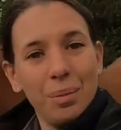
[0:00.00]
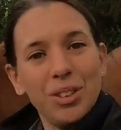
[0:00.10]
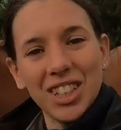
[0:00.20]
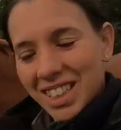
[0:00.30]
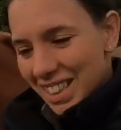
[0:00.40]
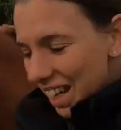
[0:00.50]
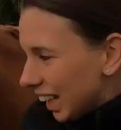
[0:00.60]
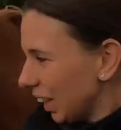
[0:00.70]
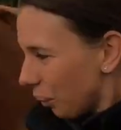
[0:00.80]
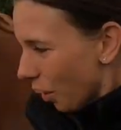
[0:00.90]
just
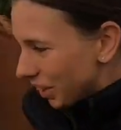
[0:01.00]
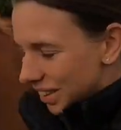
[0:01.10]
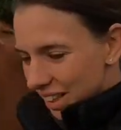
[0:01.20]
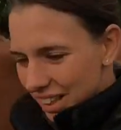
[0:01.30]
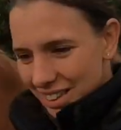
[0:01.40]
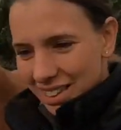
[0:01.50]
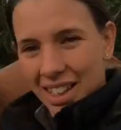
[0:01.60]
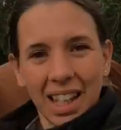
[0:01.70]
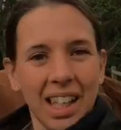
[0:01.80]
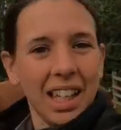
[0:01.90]
taking Qantas
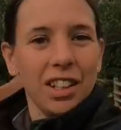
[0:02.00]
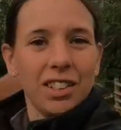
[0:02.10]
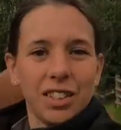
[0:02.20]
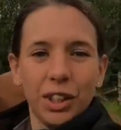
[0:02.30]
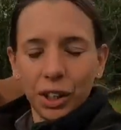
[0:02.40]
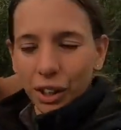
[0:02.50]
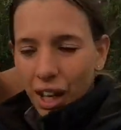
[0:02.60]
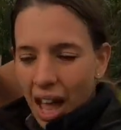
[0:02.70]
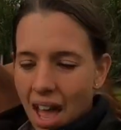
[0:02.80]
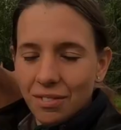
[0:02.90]
to
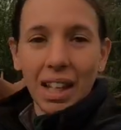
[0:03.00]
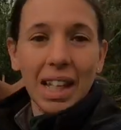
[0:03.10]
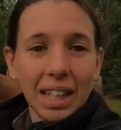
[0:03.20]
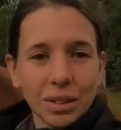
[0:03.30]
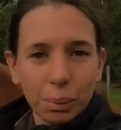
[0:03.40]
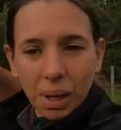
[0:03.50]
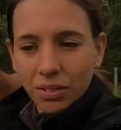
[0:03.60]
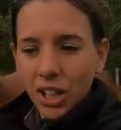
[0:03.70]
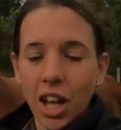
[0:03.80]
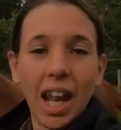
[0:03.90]
have a little bit
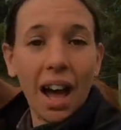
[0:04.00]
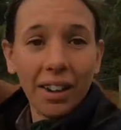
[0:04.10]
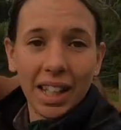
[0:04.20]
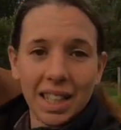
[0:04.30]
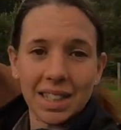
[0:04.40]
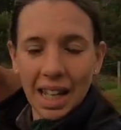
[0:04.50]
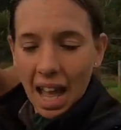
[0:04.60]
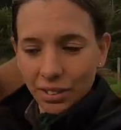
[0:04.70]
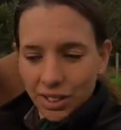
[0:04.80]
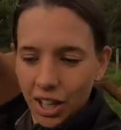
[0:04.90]
of turnout. He is
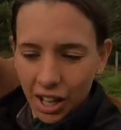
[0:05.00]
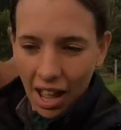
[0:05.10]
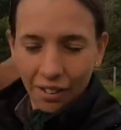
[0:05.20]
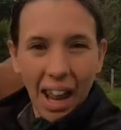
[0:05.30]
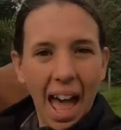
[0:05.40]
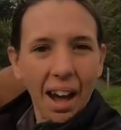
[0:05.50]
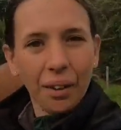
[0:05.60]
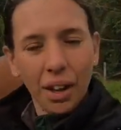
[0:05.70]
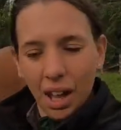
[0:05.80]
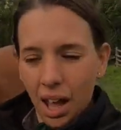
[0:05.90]
allowed turnout
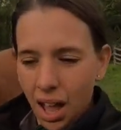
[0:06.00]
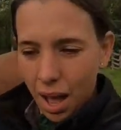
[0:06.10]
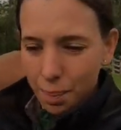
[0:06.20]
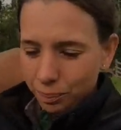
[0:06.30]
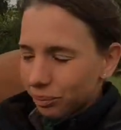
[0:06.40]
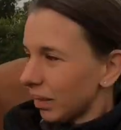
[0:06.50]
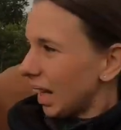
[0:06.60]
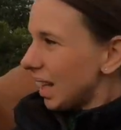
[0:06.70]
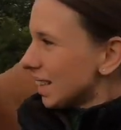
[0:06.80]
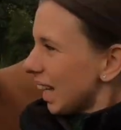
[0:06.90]
now.
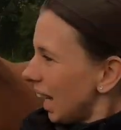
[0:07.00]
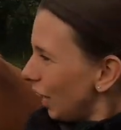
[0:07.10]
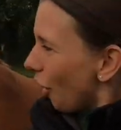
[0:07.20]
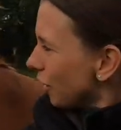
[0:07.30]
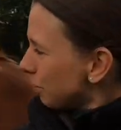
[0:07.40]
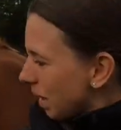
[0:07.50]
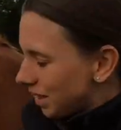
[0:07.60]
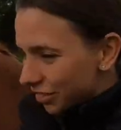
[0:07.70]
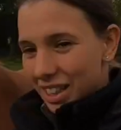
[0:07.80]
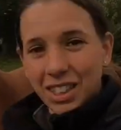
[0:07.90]
He's getting lots
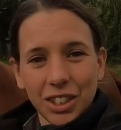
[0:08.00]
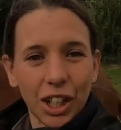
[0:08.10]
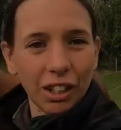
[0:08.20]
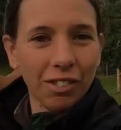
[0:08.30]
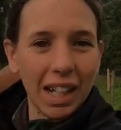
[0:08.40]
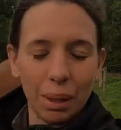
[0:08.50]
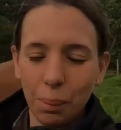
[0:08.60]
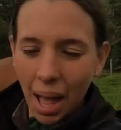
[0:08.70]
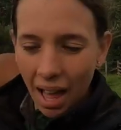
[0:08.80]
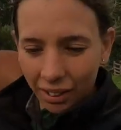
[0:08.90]
better and he's doing really
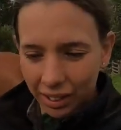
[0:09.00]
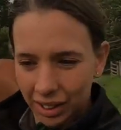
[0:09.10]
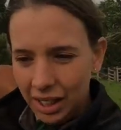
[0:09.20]
well.